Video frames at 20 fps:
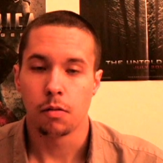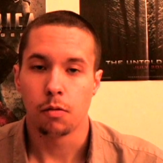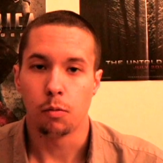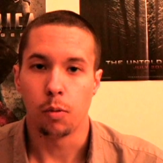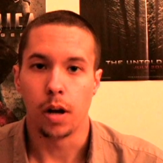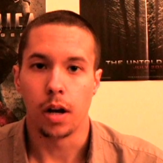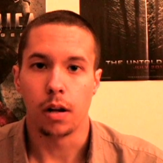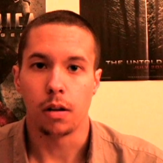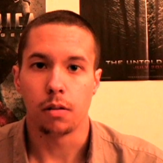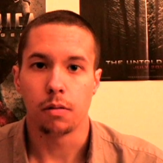
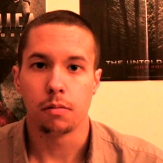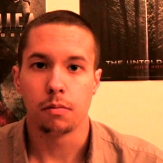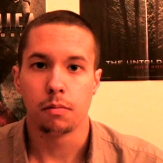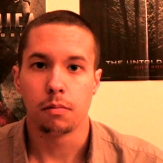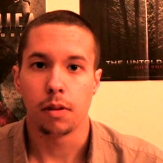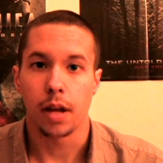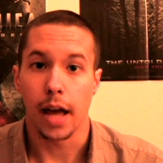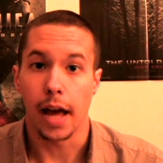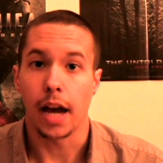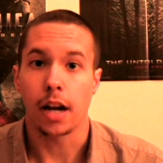well,
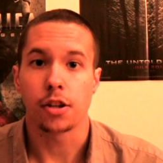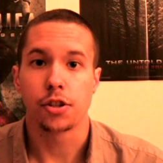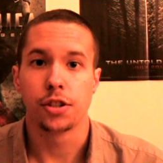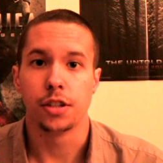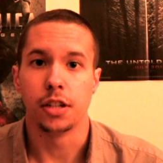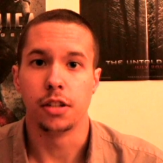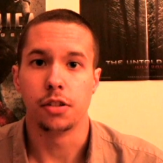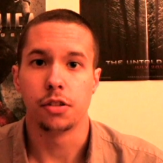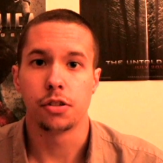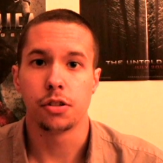action
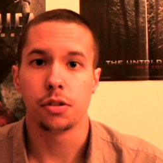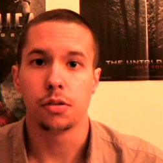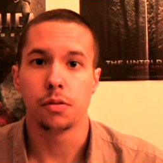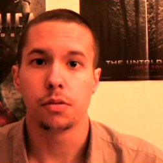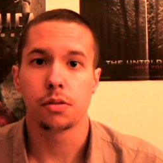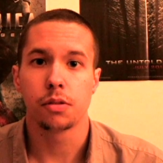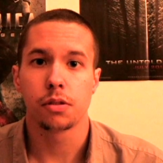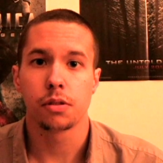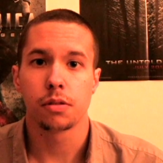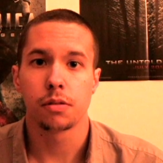
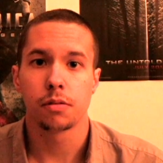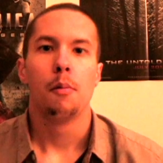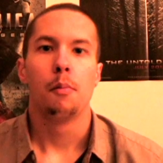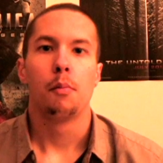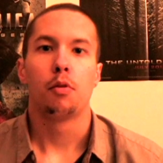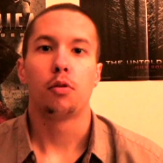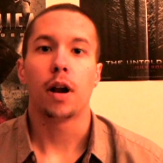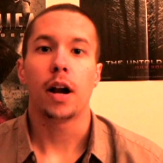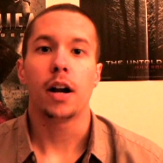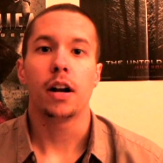ensues.
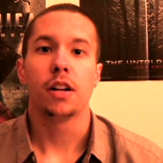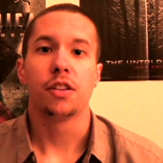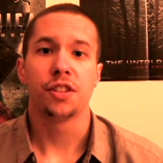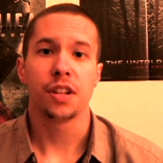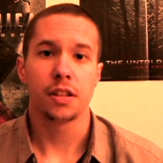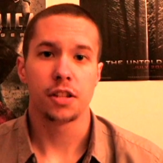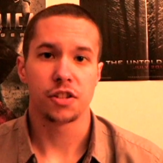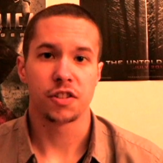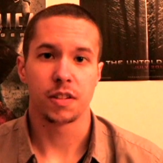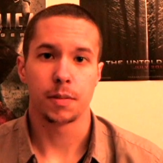Prior to
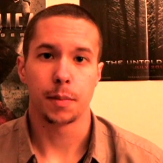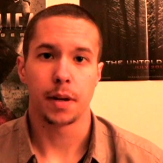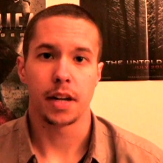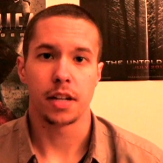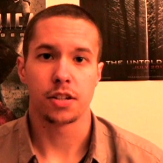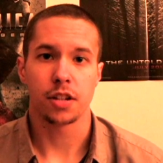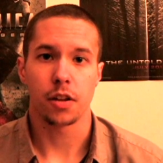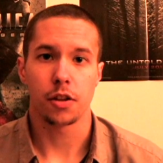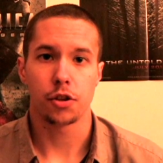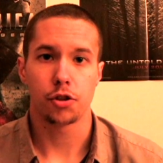seeing this film, I
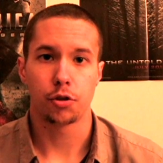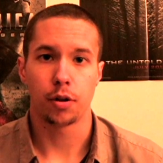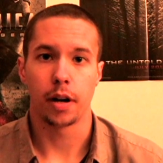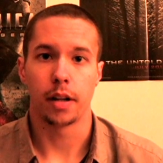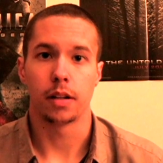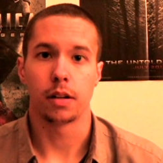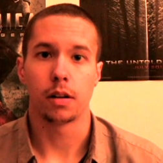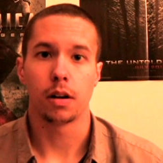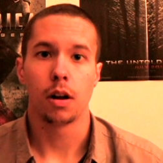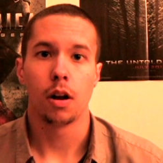saw the
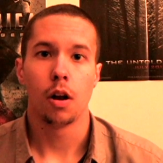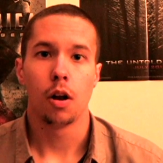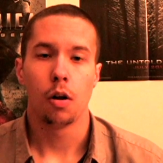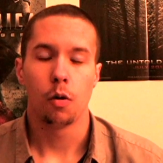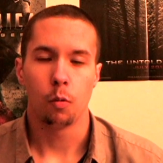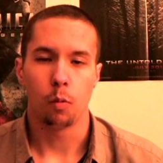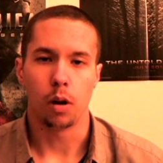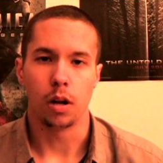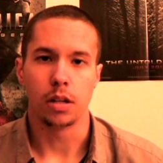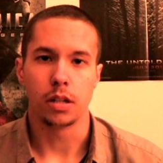trailer
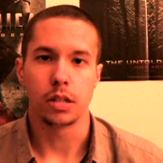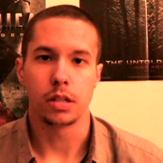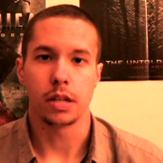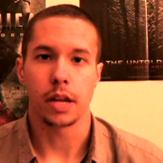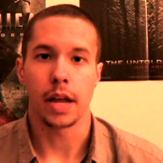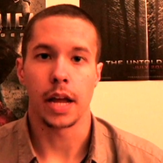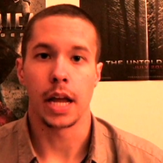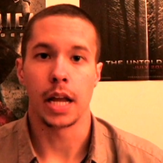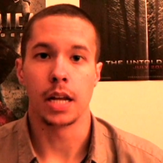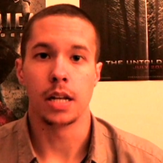once,
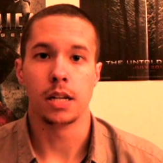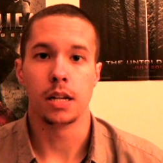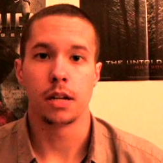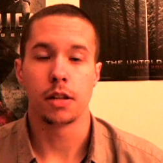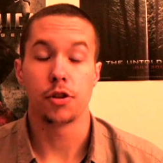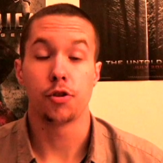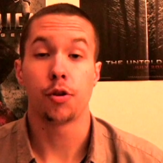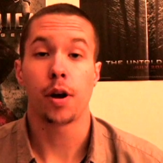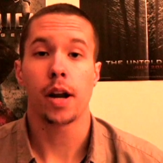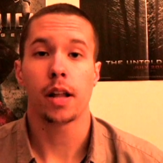and uh,
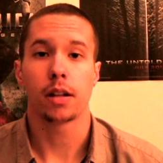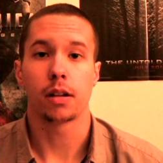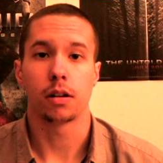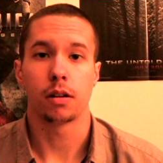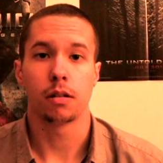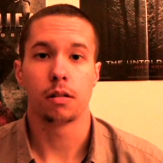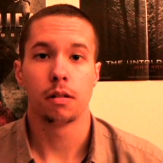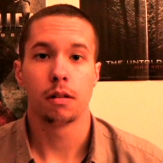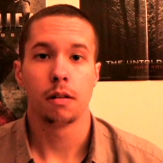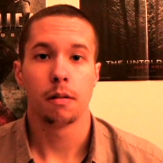the
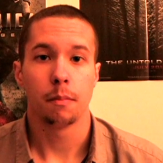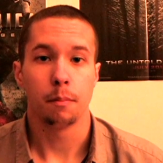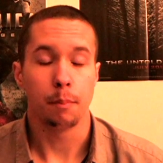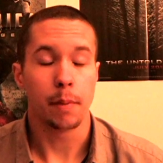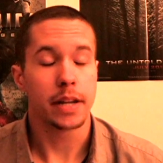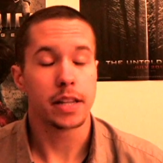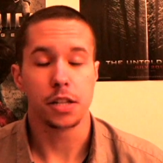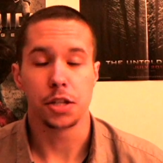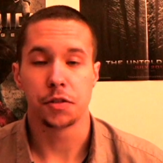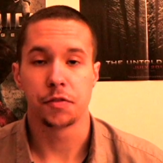trailer
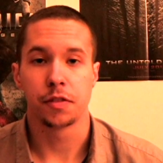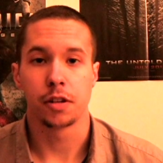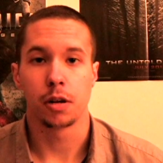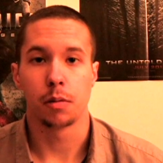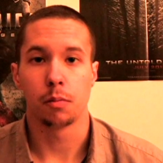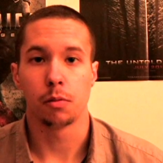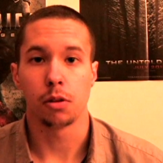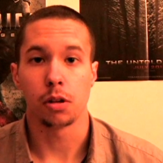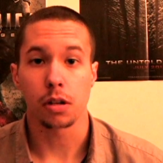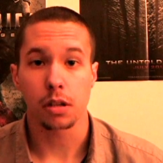made this
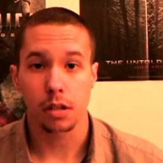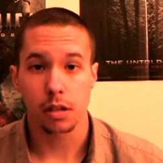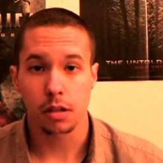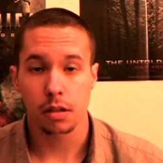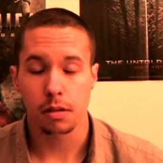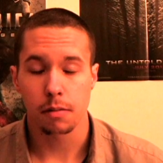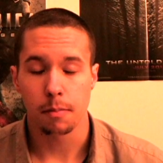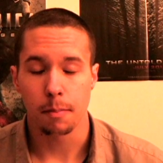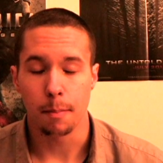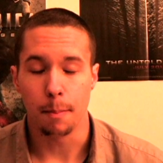film look
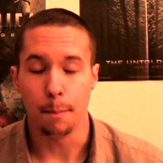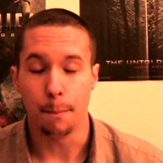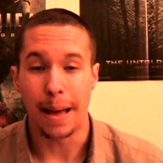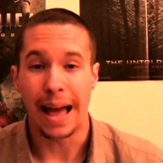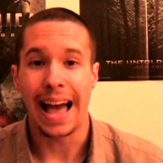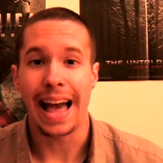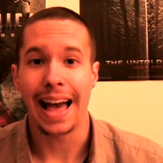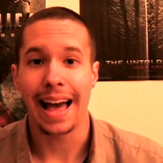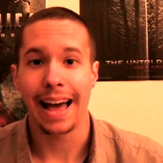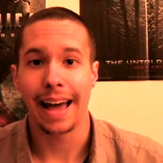
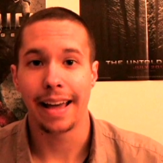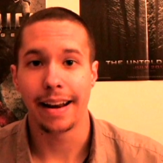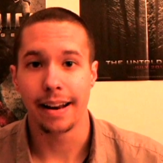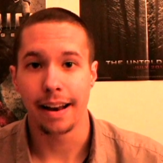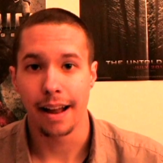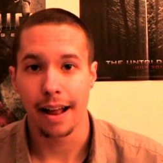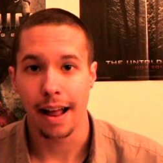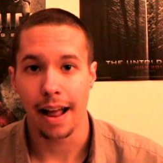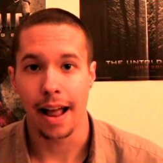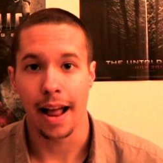bad
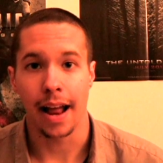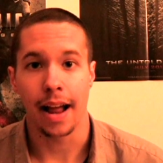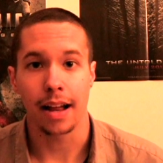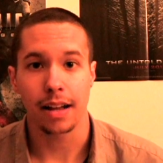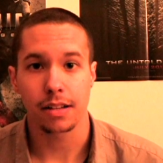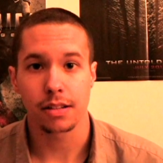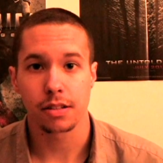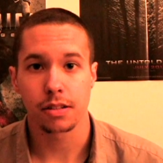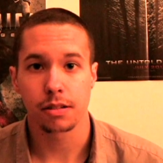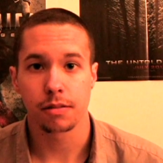
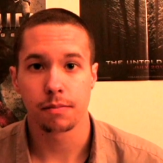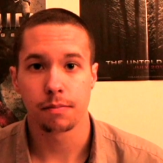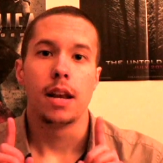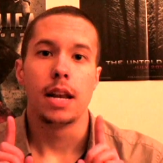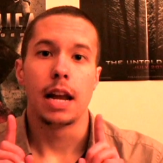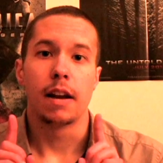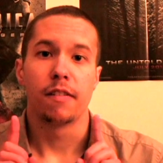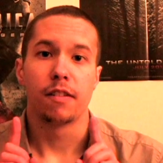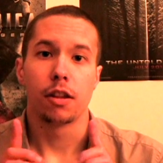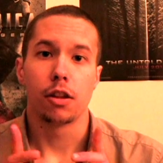ass.
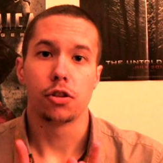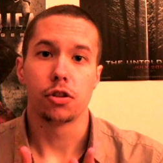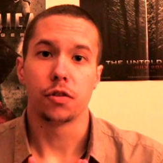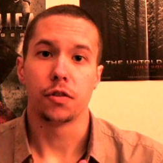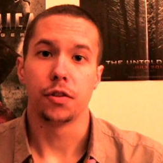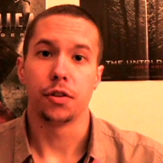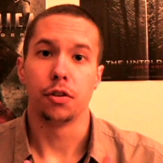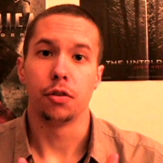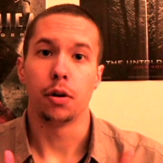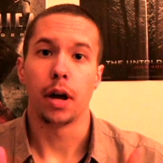Now for those of
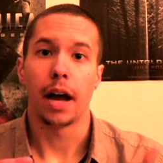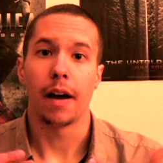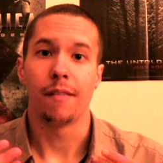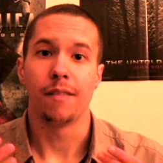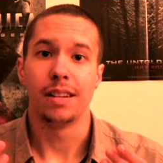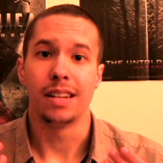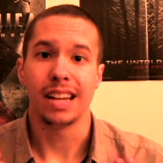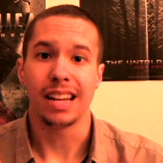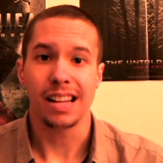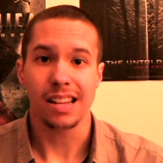you who
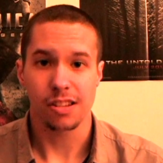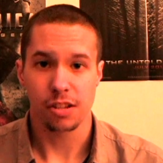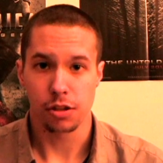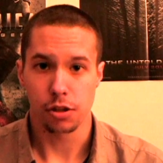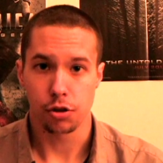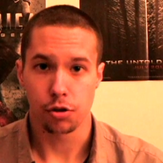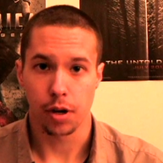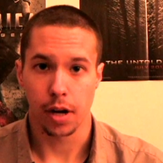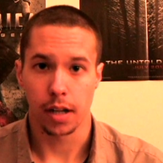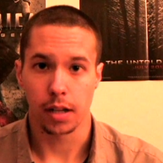have not seen
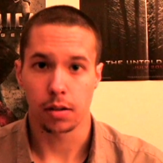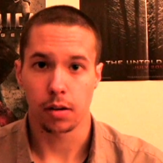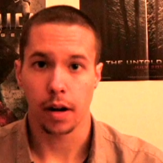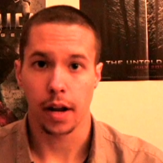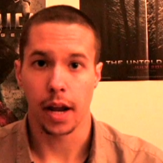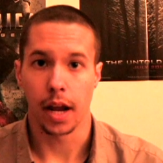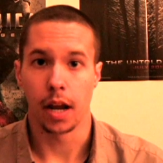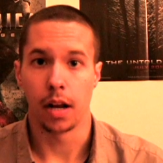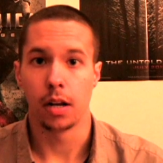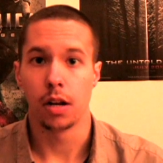the trailer
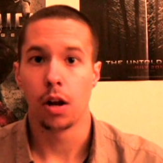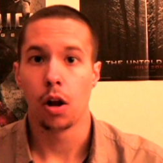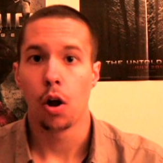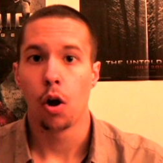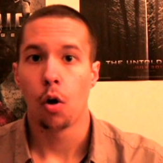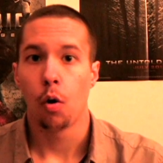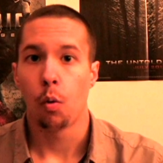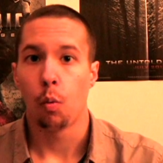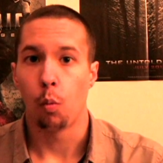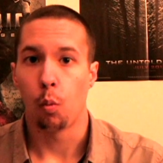and
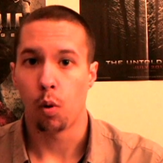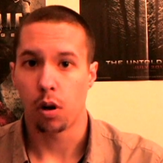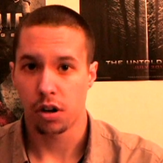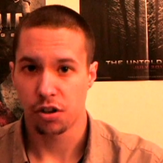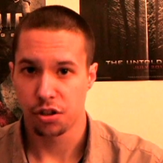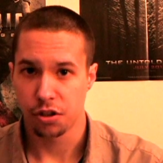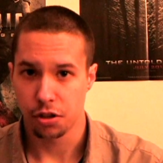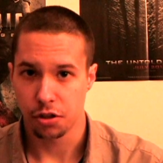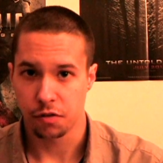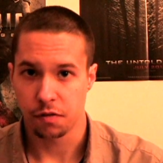want
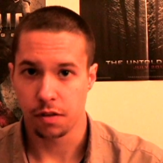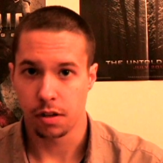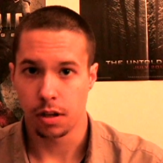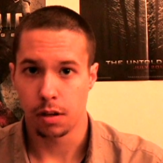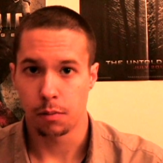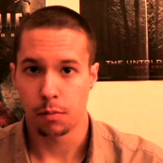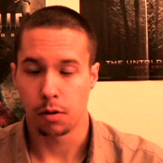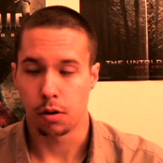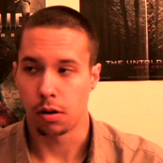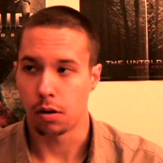to see this
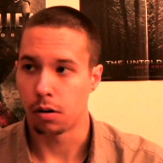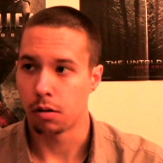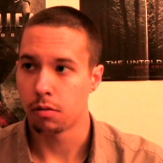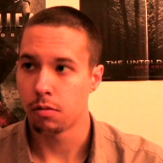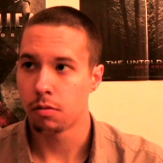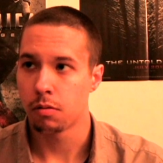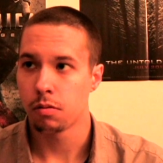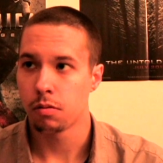film, or